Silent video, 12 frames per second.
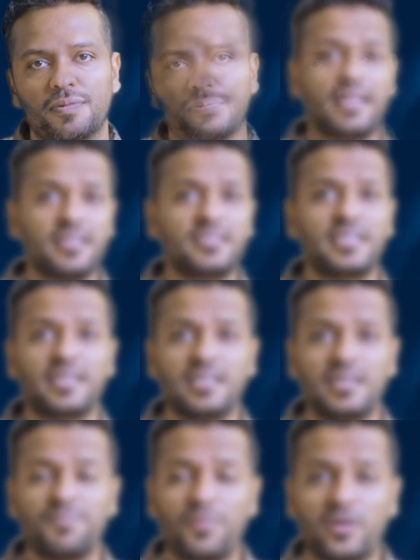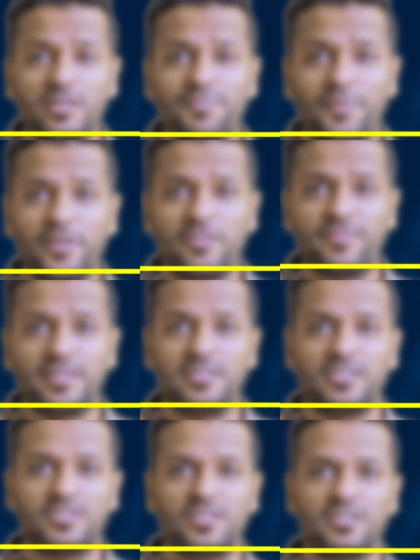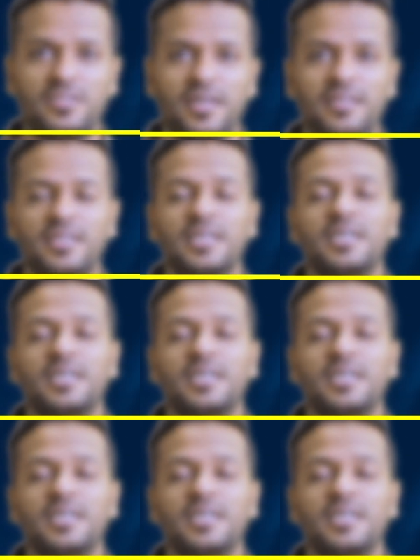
And the second important point of contention is that